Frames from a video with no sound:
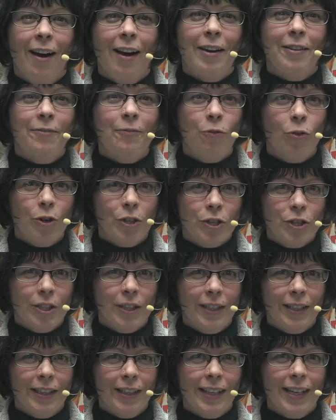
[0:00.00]

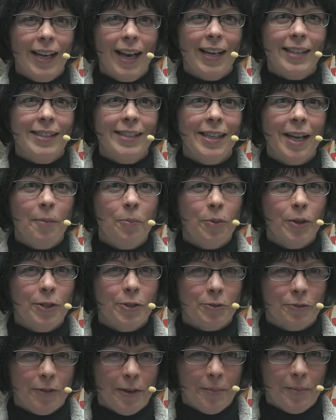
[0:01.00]
Unfortunately, a
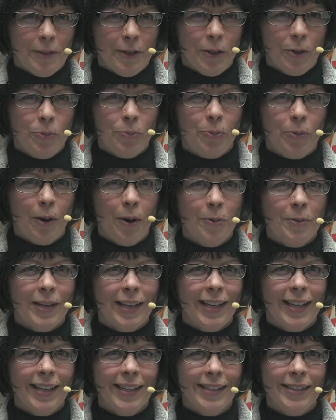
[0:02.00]
separate criminal broke
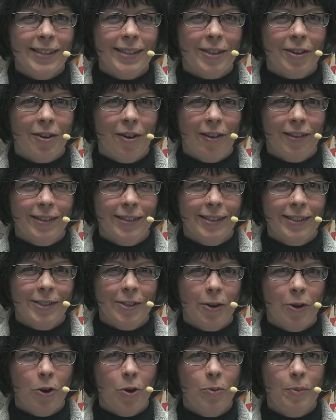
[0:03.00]
into Collins'
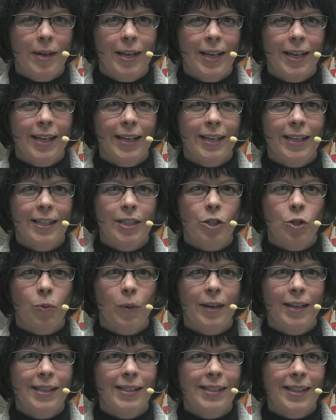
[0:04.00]
home in
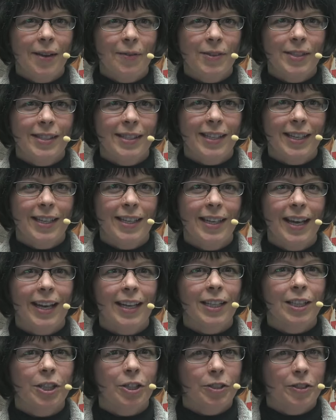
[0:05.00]
2017
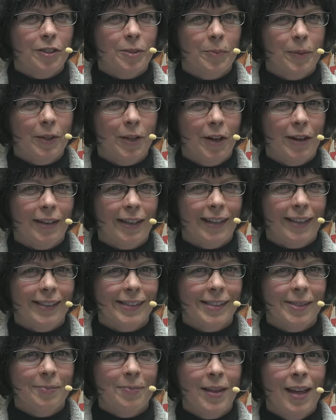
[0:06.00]
and cleared his
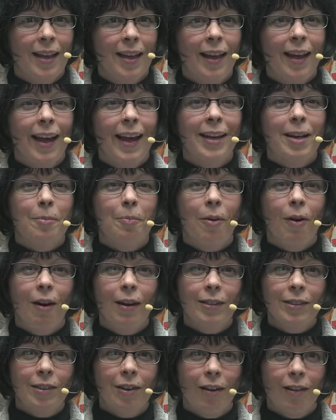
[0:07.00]
belongings. And upon
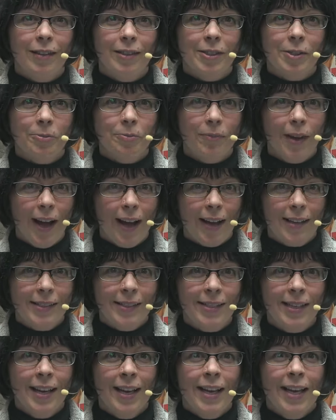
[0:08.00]
Collins'
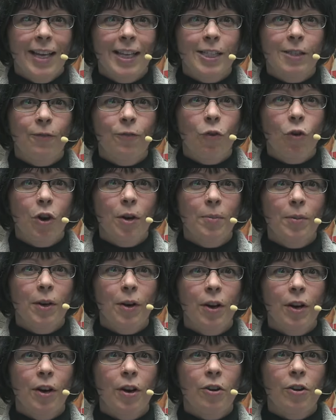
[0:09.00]
arrest, his
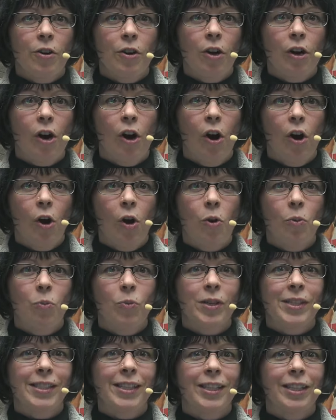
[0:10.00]
former home
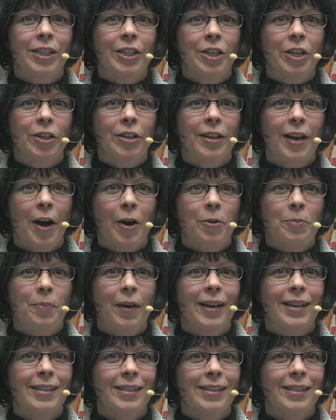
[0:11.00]
was cleared out by